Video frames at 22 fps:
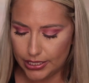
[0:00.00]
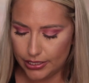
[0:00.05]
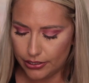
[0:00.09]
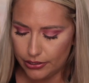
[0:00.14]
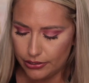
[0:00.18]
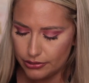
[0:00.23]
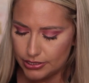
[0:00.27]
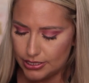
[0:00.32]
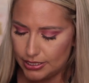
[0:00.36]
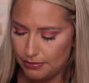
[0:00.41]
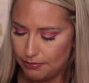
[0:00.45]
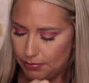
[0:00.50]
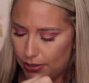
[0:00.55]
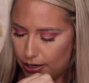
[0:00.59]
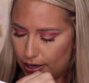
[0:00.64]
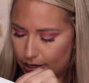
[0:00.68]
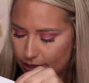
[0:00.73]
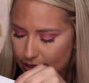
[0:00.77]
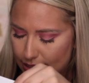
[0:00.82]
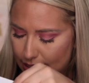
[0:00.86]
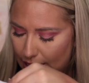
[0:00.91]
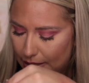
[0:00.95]
Henriksen
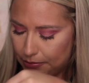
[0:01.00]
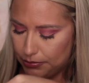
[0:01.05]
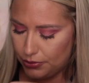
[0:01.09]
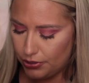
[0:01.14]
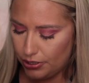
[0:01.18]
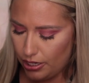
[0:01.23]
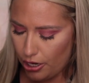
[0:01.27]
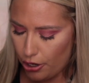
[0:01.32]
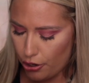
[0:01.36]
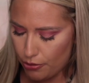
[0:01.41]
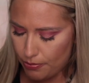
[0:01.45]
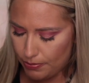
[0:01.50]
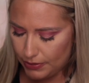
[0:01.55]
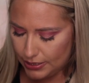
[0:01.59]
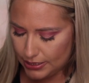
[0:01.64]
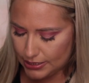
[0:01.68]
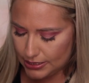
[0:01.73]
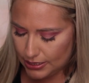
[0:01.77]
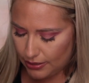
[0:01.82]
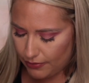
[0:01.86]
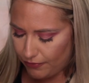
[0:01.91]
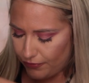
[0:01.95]
box. And I'm going to open
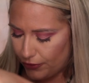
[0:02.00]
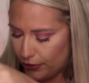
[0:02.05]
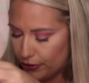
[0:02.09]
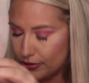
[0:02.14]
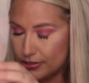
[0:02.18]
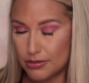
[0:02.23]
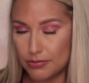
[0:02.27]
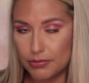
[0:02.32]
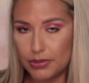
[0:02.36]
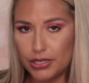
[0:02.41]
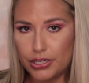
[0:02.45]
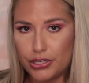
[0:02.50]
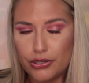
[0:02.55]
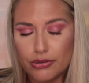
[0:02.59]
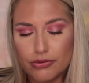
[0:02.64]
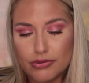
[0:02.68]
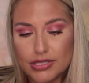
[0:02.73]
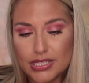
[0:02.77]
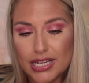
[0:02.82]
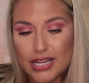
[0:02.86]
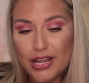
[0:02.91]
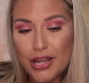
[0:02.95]
this up first. I'm going to
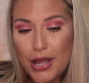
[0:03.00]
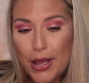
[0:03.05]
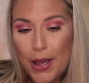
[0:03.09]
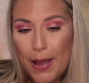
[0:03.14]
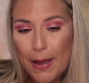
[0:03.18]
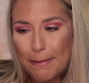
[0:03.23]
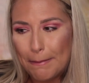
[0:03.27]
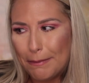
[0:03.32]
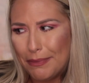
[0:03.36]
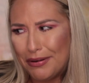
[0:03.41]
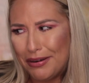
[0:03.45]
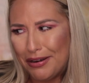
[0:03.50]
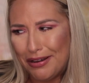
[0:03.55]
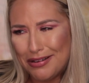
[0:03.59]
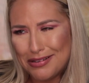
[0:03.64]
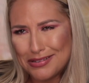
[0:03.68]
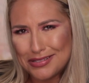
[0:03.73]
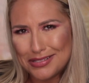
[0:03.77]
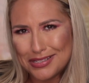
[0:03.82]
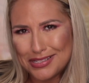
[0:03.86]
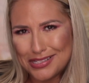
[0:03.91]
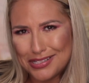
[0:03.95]
use it. But it
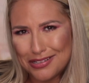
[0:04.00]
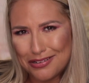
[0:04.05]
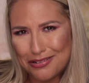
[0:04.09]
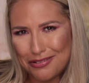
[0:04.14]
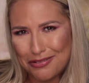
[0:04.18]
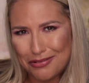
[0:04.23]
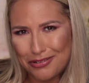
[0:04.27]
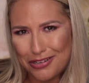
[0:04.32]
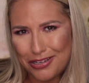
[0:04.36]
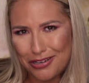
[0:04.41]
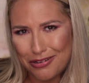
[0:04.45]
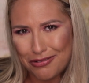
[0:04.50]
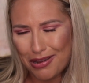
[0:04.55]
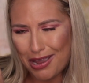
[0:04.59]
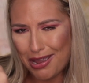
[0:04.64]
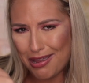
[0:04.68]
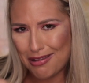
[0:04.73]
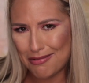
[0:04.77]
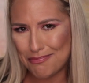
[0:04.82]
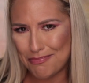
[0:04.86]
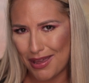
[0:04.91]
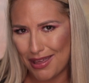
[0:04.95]
has this little cute
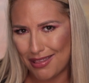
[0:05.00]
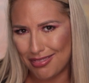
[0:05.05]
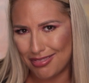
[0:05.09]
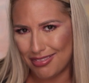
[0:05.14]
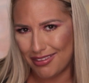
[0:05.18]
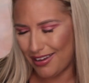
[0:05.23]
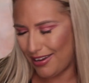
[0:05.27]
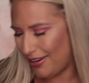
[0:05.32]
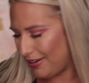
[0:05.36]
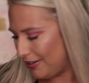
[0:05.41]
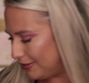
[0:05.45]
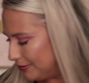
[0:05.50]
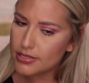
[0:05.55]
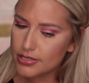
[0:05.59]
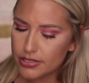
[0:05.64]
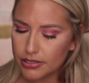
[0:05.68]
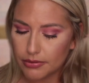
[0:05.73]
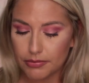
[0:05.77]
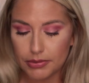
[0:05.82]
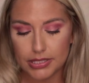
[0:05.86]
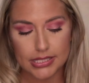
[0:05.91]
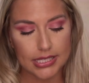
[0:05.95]
headband thing.
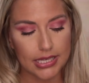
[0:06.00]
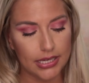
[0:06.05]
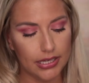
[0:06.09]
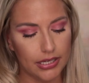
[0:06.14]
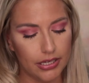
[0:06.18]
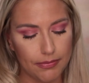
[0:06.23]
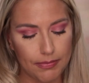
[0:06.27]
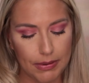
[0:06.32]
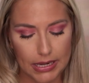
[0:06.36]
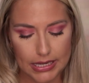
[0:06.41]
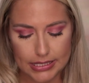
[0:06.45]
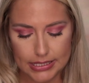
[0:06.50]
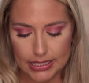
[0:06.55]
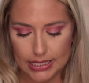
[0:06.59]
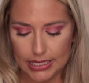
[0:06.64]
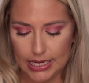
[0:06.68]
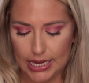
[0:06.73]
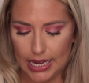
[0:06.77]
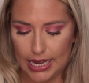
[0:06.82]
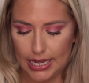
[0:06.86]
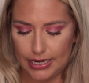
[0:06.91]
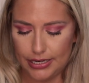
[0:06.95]
So I'm going to say goodbye to the
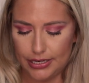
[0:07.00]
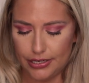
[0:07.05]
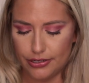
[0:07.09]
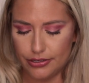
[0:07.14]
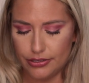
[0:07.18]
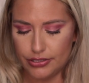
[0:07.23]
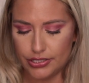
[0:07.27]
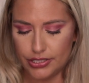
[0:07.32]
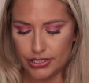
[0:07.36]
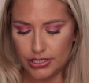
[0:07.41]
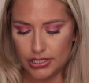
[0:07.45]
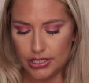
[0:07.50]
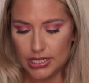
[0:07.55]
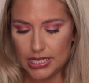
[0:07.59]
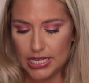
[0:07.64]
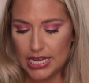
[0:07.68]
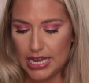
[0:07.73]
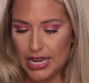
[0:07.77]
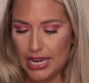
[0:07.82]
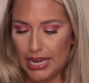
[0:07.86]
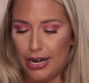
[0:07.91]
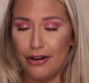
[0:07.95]
cat ears.
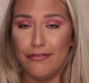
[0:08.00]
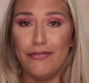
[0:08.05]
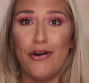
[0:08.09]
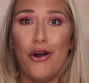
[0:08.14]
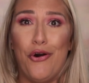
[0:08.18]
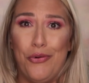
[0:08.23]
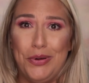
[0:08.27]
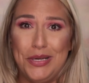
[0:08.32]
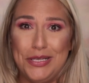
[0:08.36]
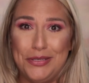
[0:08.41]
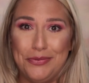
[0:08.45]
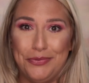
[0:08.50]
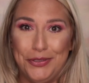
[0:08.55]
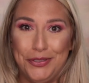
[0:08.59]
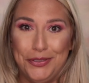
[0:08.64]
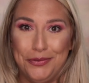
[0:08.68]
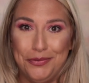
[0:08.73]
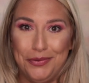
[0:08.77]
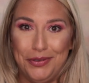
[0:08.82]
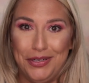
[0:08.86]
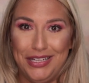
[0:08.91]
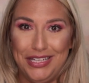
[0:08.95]
And I've always
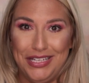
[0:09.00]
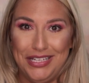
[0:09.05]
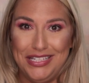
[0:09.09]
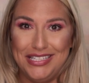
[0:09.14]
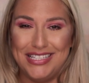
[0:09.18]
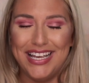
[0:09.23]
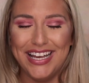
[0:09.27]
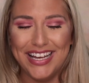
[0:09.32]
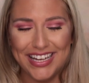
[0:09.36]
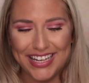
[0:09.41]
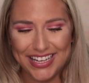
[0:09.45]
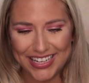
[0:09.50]
wanted one of these.